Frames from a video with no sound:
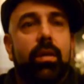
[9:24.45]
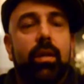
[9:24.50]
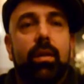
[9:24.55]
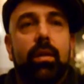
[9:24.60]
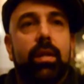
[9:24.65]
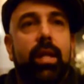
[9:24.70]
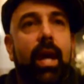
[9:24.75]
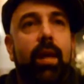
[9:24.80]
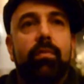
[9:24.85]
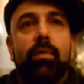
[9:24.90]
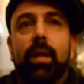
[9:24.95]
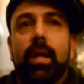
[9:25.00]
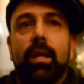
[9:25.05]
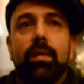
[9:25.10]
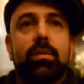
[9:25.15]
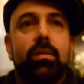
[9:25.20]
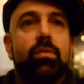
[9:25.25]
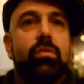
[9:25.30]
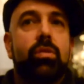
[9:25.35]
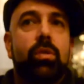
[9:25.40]
They have their
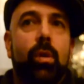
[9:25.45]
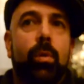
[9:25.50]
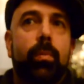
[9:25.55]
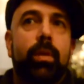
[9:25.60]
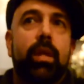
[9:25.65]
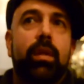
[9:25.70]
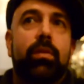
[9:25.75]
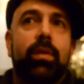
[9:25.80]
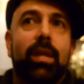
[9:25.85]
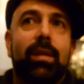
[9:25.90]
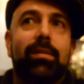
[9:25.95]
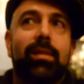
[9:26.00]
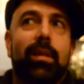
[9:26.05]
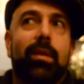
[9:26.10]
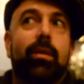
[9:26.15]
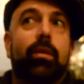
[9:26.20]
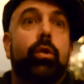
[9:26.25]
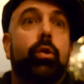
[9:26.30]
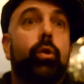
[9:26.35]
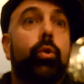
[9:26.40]
hands in so many things
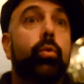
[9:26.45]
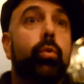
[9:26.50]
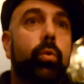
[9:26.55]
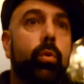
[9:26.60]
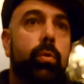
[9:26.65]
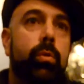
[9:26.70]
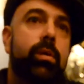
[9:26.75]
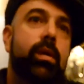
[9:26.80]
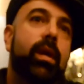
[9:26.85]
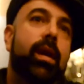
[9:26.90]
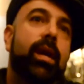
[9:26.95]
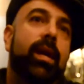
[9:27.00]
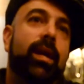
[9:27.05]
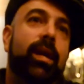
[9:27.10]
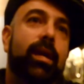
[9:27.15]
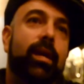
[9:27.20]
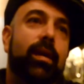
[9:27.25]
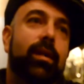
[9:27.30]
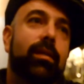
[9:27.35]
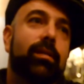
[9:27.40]
that are cool
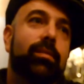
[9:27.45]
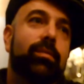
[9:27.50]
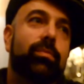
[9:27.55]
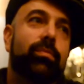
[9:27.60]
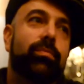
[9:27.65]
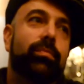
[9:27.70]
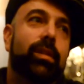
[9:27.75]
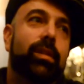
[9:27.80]
and